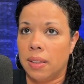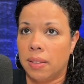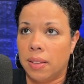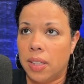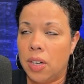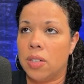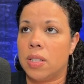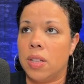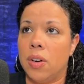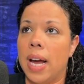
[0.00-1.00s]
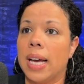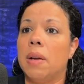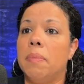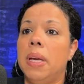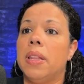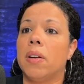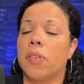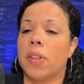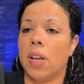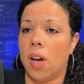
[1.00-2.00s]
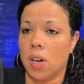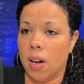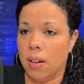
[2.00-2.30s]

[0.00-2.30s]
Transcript: they're not going to be there for the long haul.